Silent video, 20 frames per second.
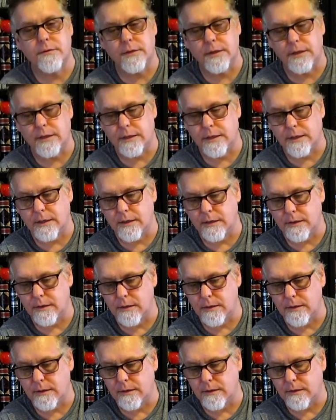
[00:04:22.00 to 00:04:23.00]
the
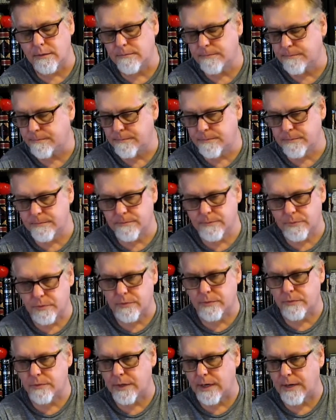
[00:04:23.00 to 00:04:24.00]

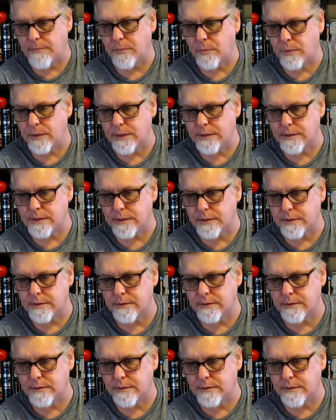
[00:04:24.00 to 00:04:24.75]
crap. What is it?